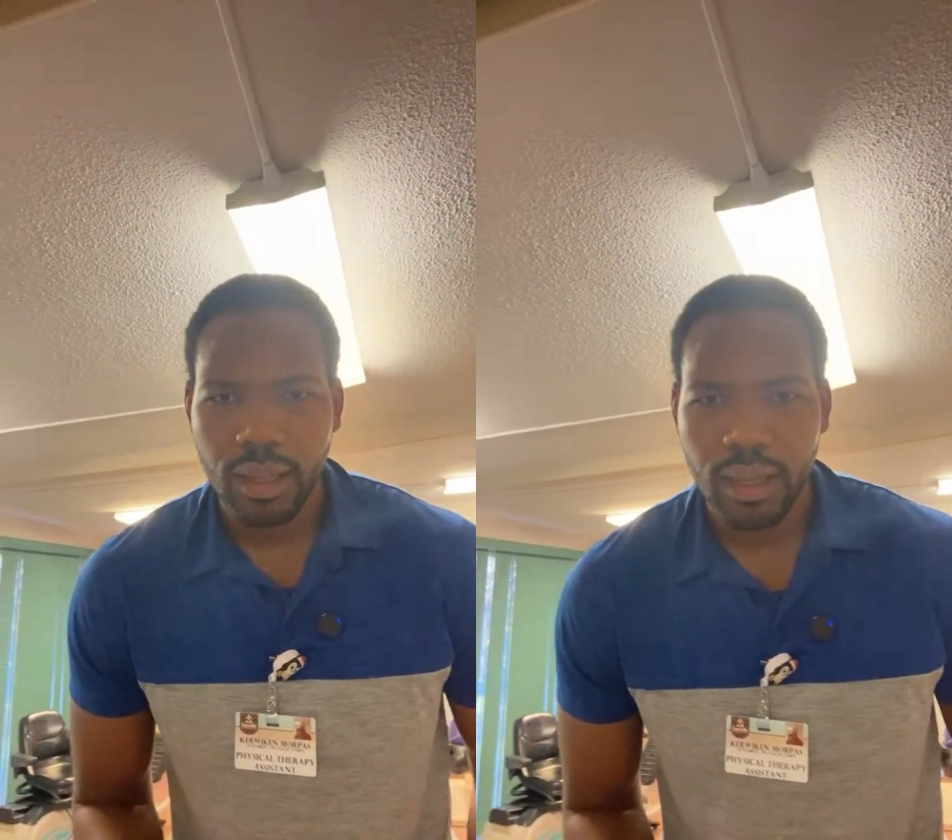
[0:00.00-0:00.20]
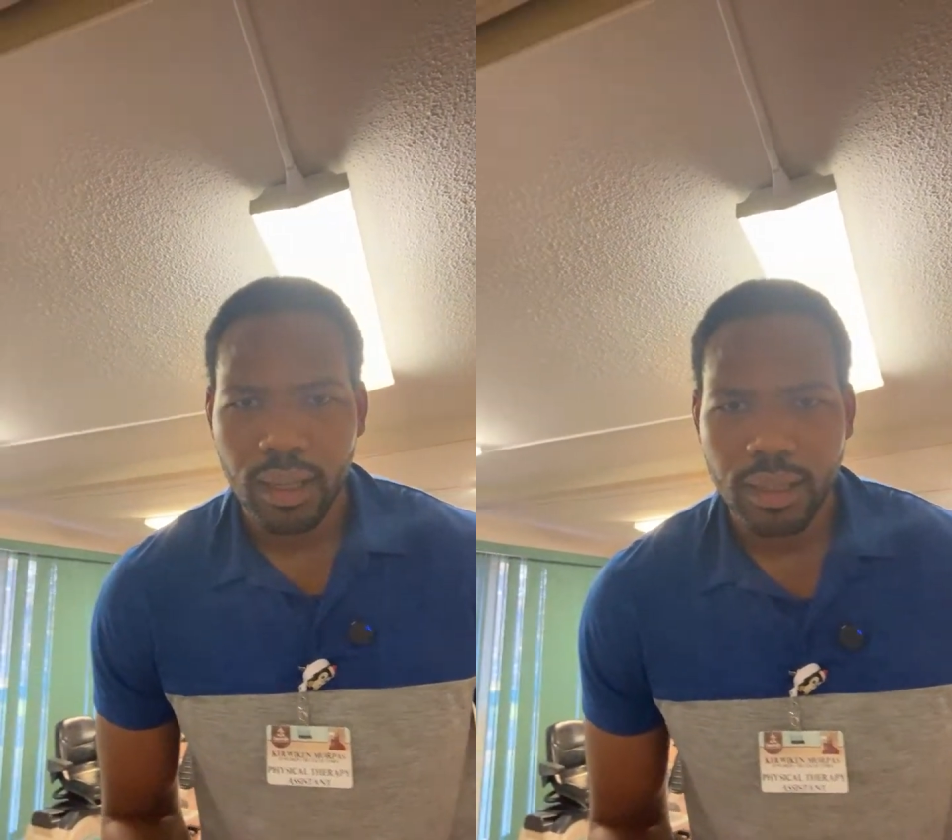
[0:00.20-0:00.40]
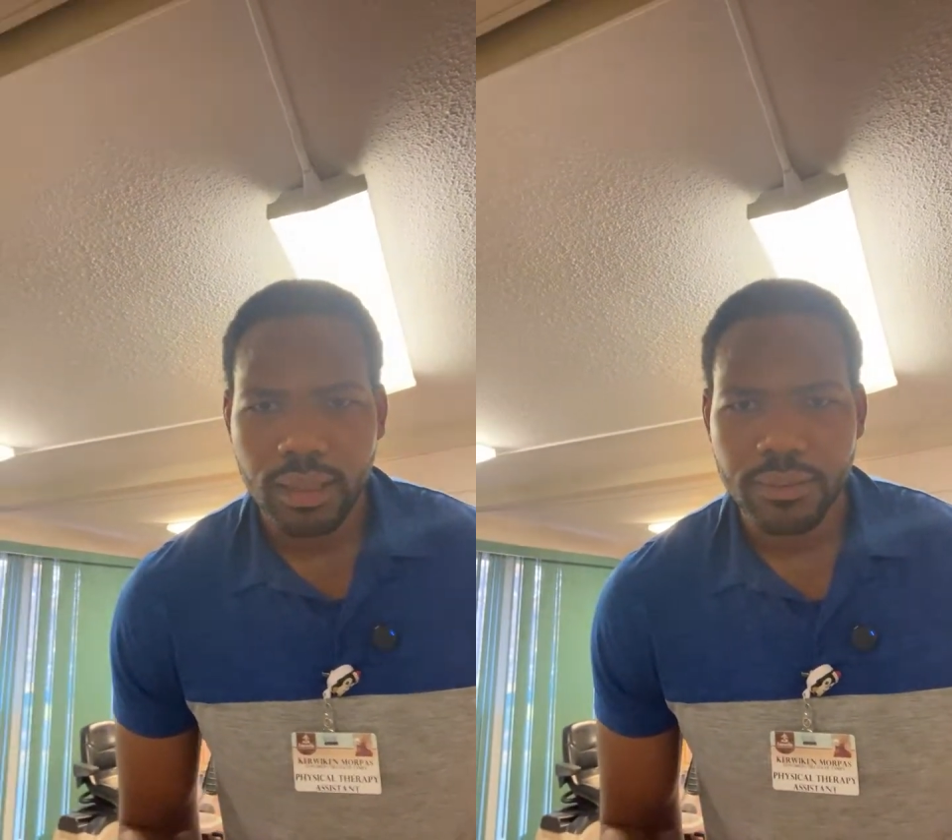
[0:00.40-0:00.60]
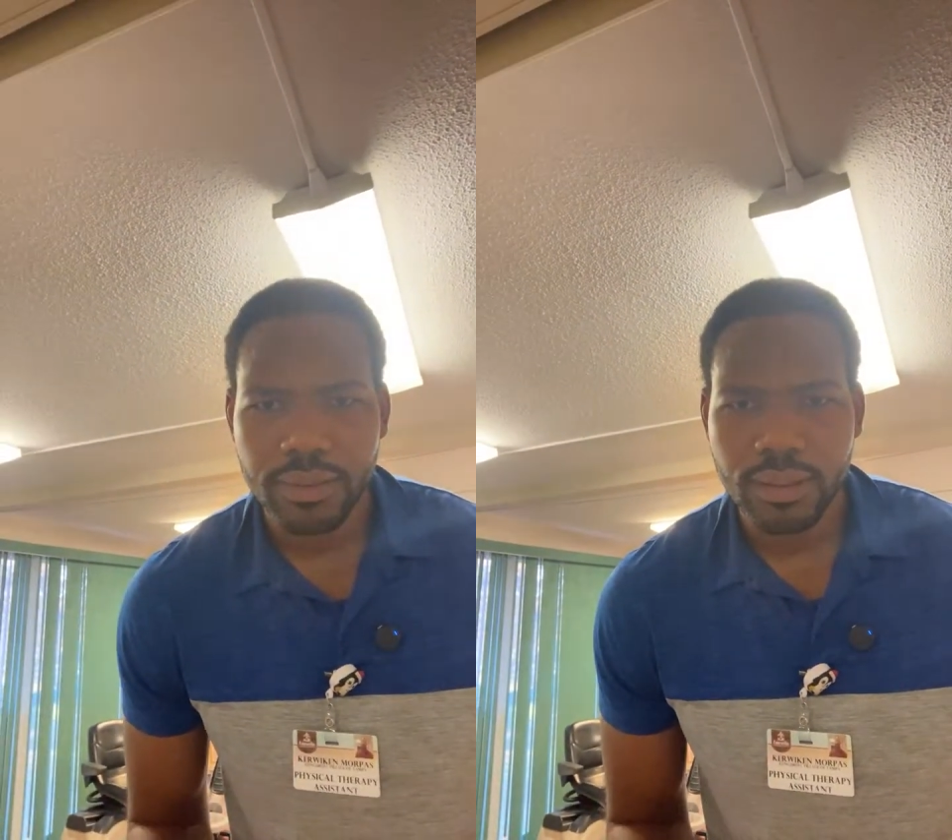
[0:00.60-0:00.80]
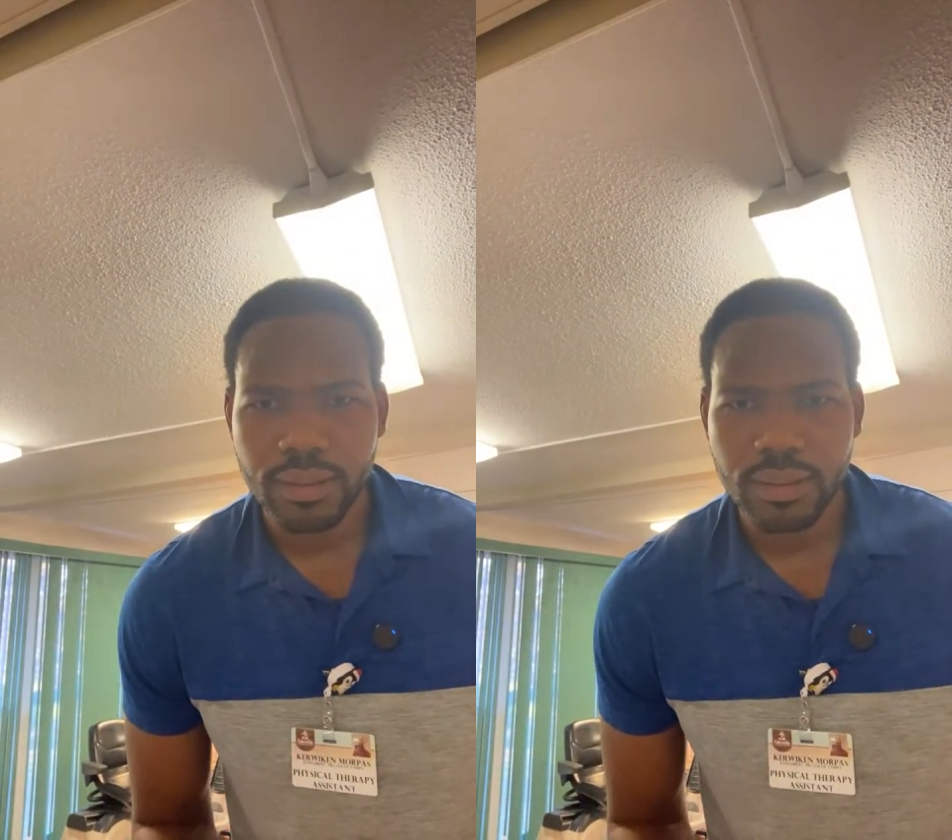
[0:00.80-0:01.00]

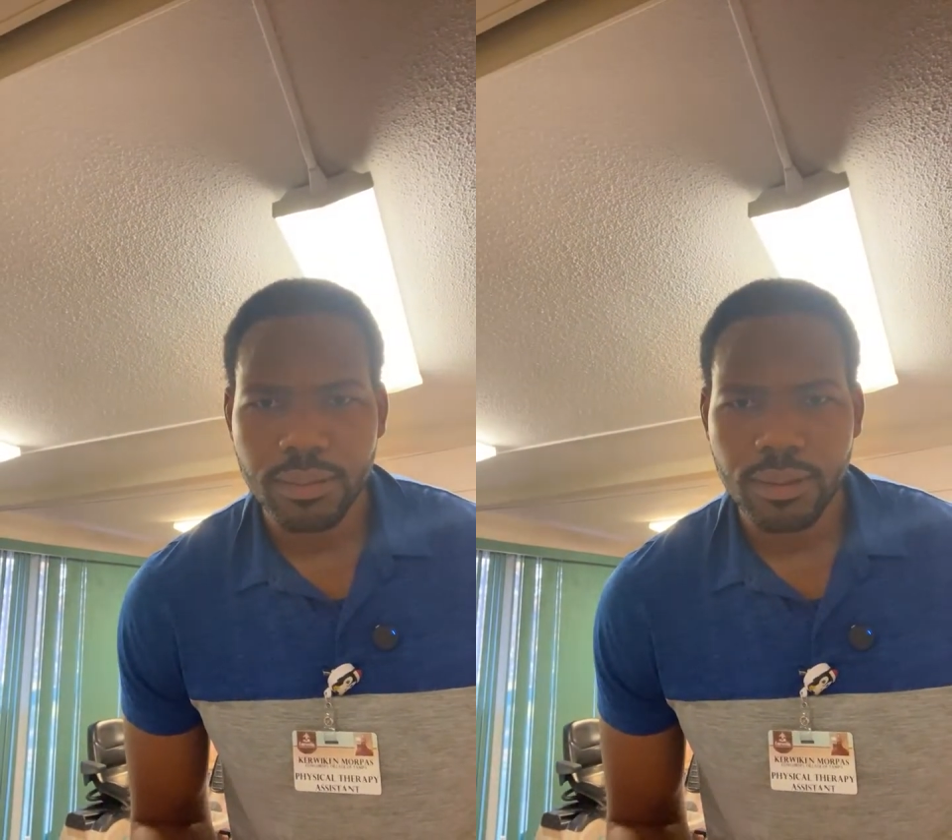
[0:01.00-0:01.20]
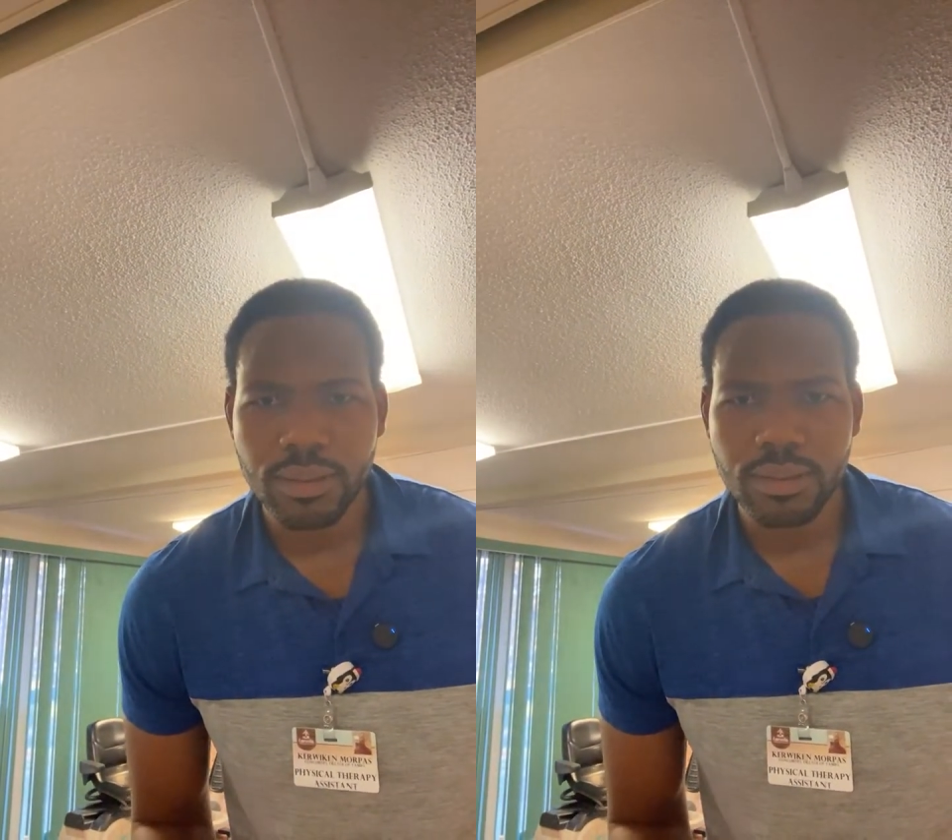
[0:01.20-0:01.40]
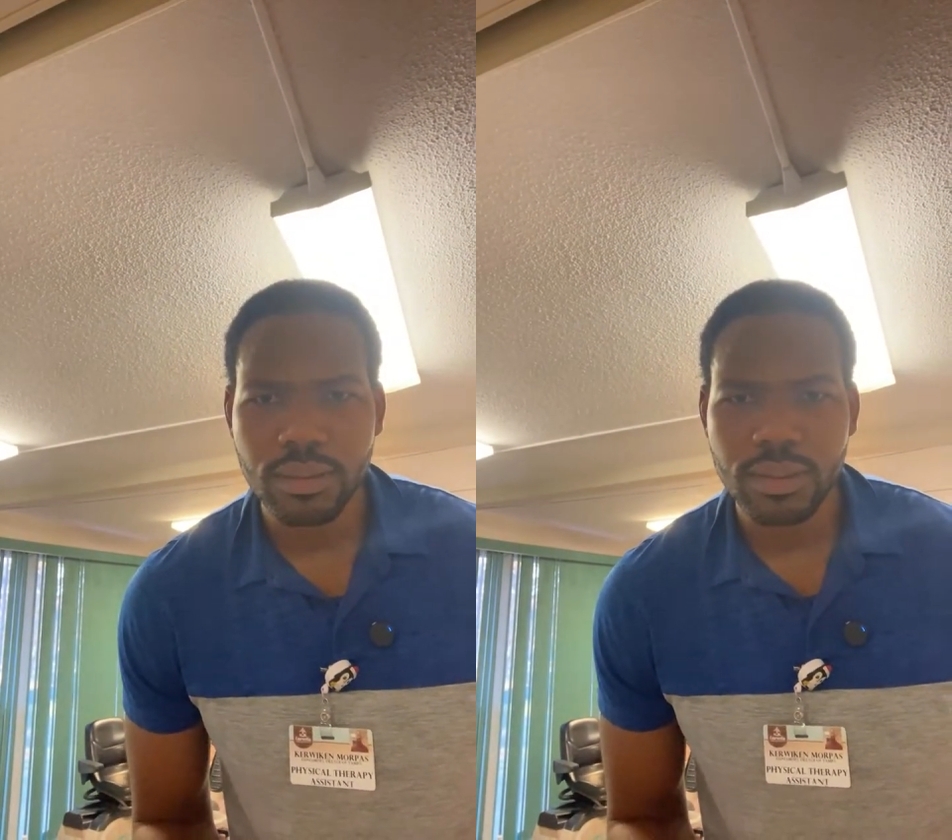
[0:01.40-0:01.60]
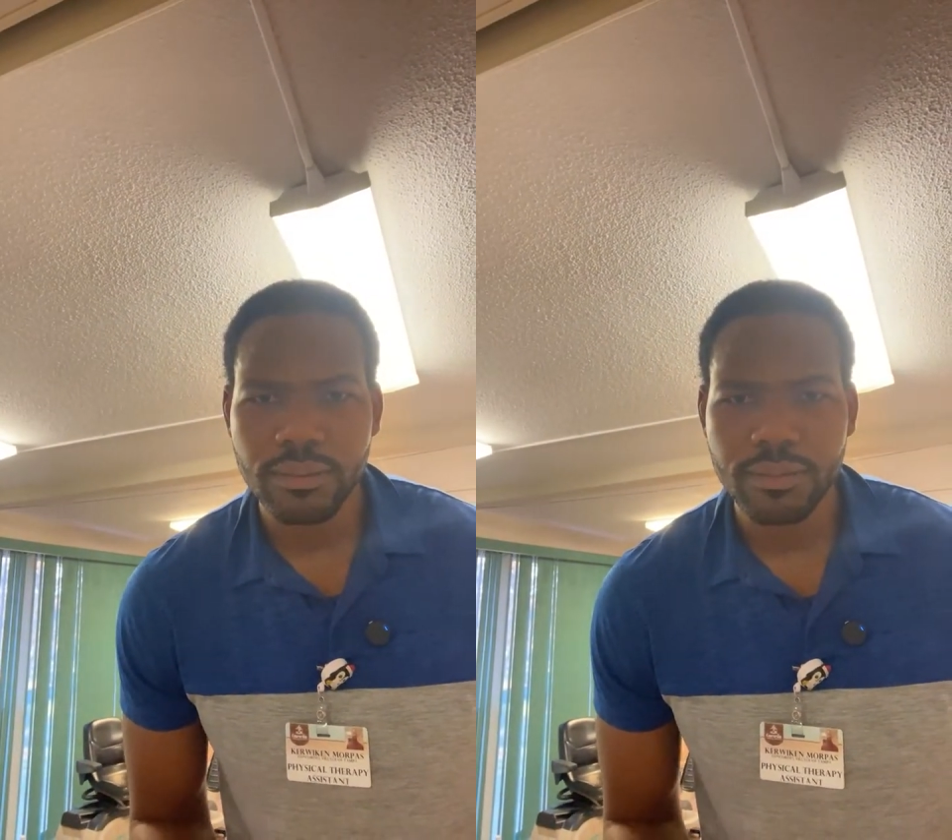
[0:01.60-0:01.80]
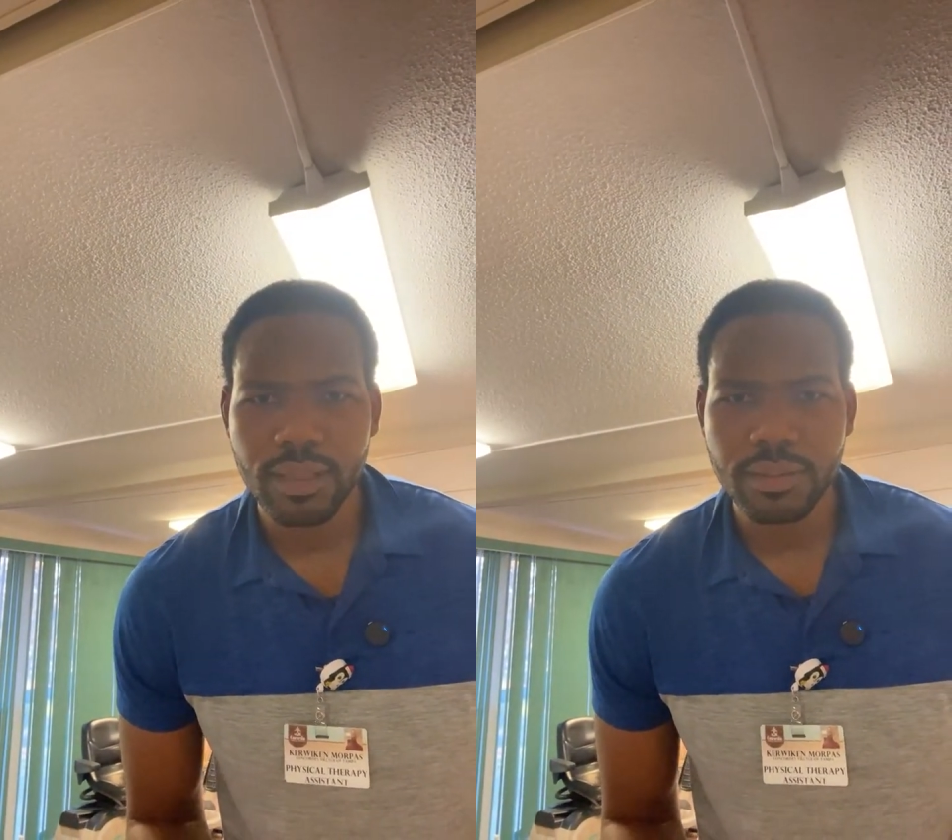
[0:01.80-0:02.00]
uneven dispersal and
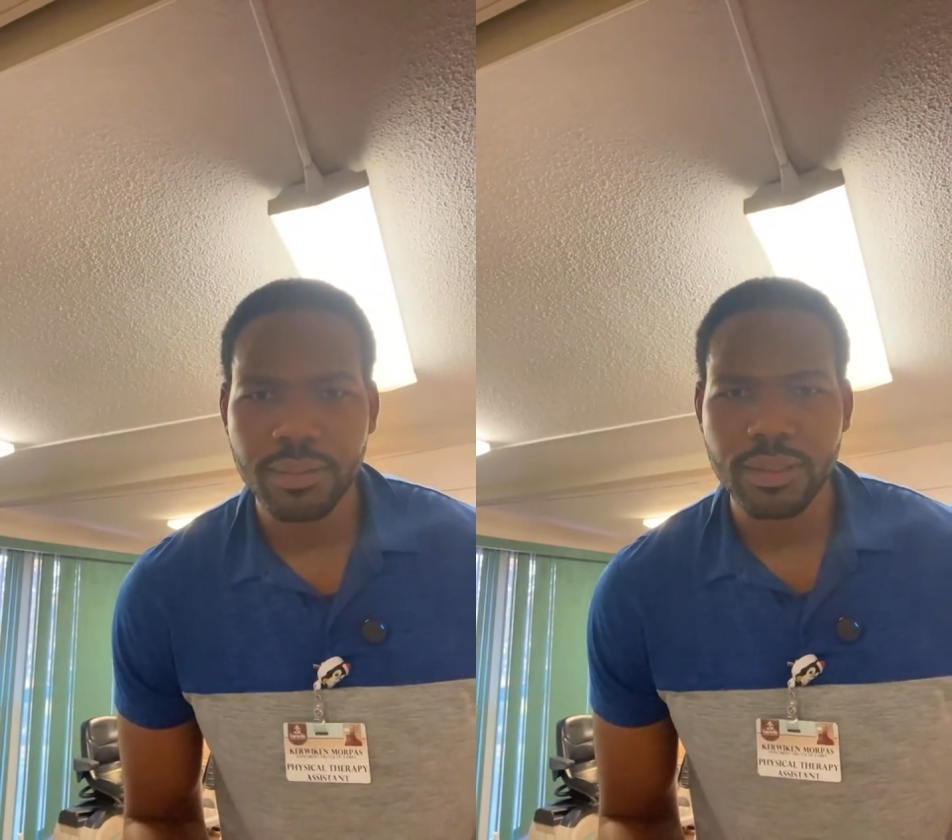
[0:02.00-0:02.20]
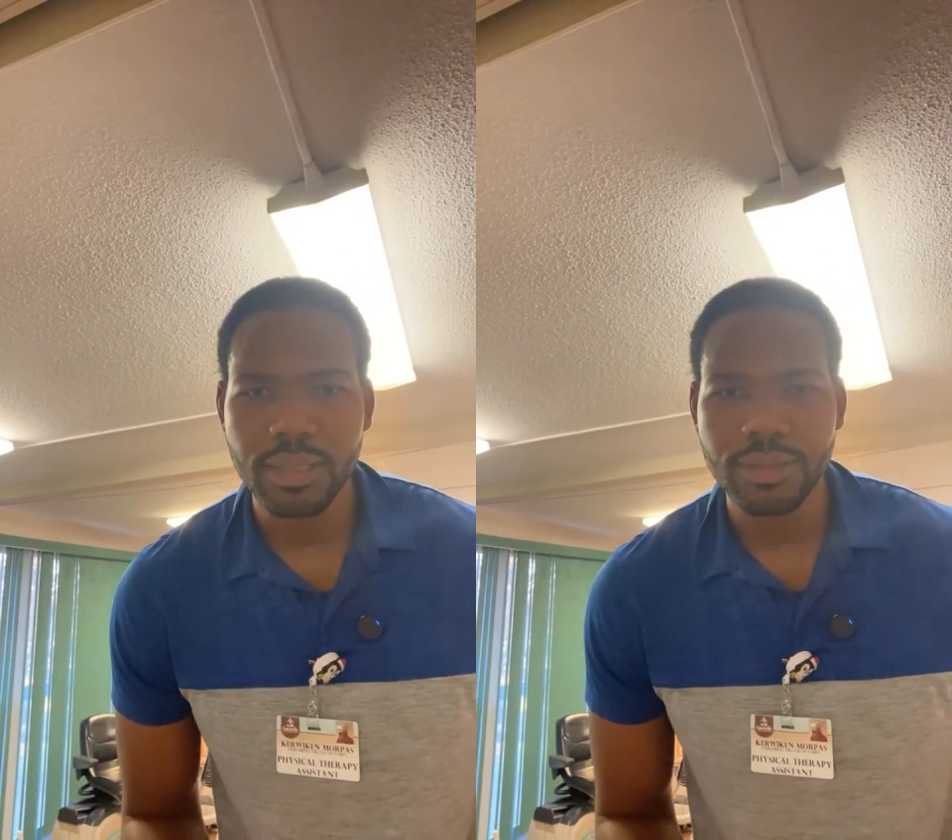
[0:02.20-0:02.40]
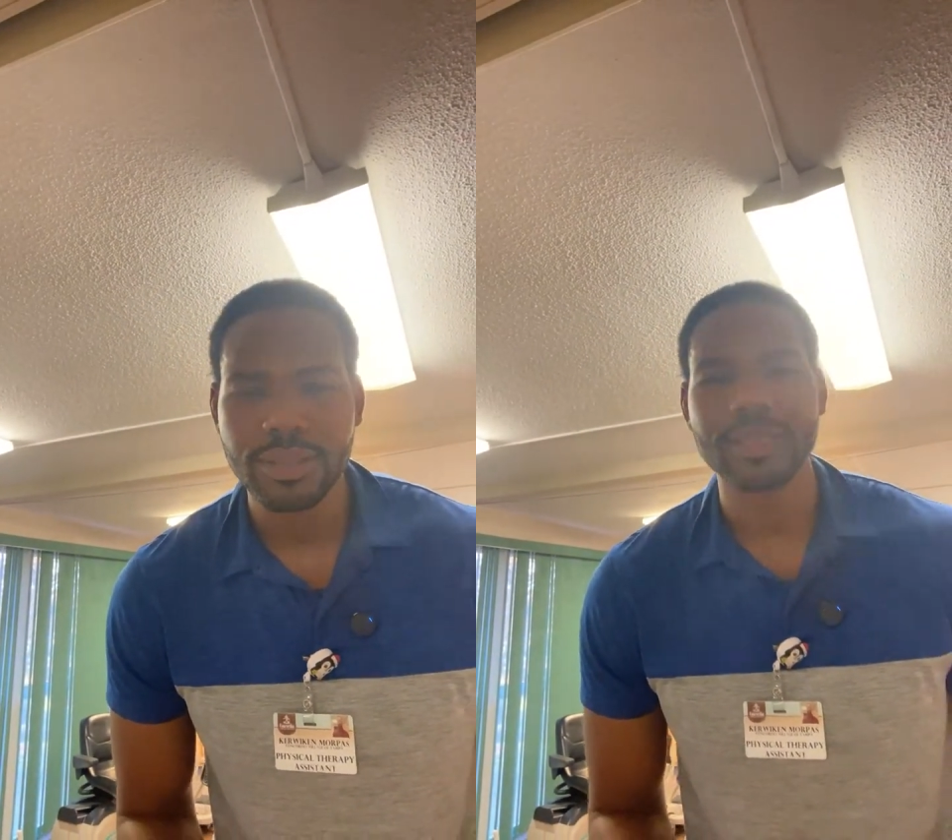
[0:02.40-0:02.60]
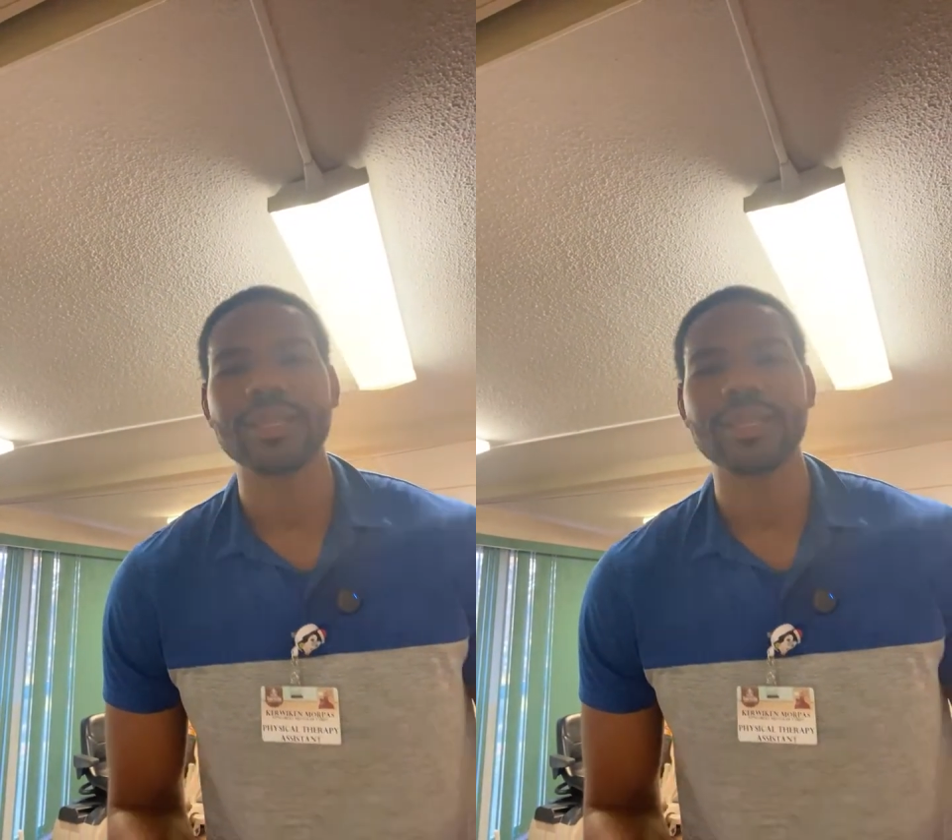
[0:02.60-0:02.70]
funds per district.